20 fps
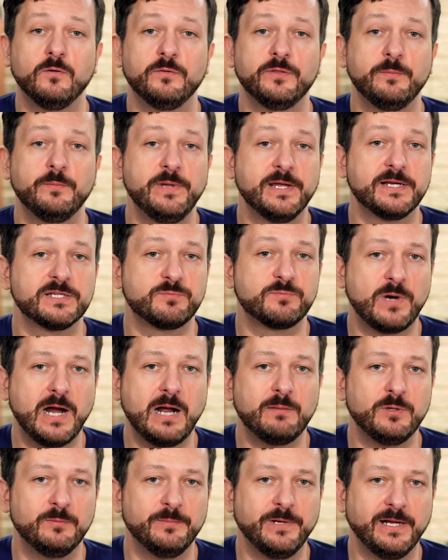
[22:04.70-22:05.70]
the biggest
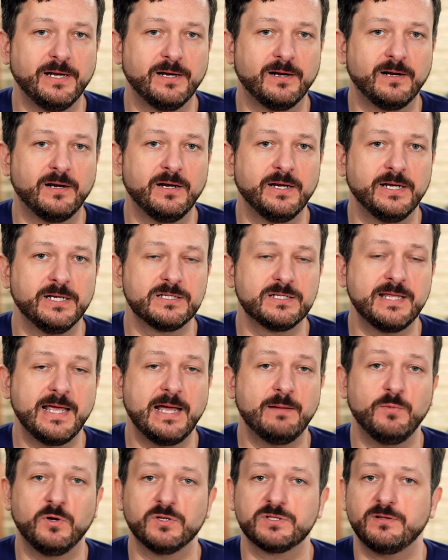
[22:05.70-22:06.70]
problem here is
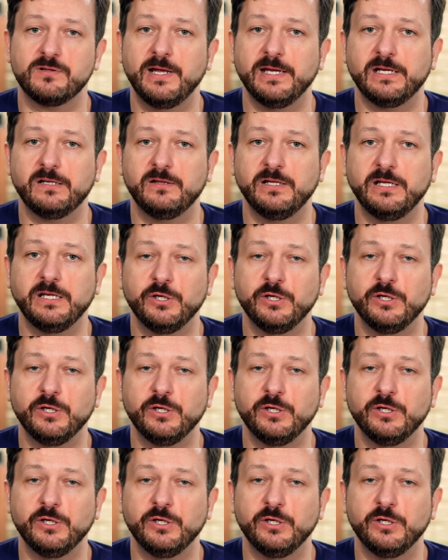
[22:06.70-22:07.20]
that most likely